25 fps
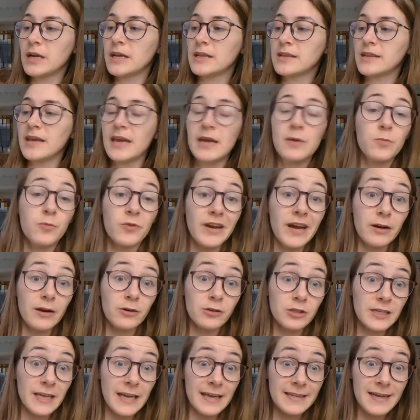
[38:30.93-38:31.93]
It came without
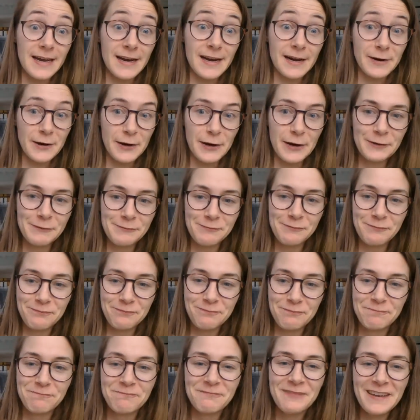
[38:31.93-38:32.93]
the cat hair.
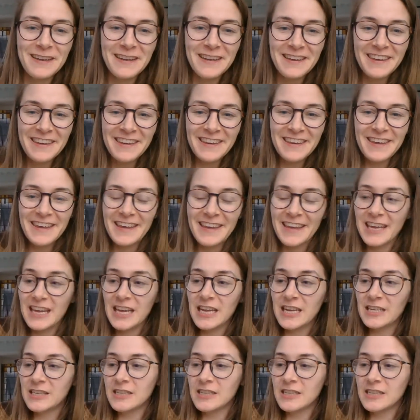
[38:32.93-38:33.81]
In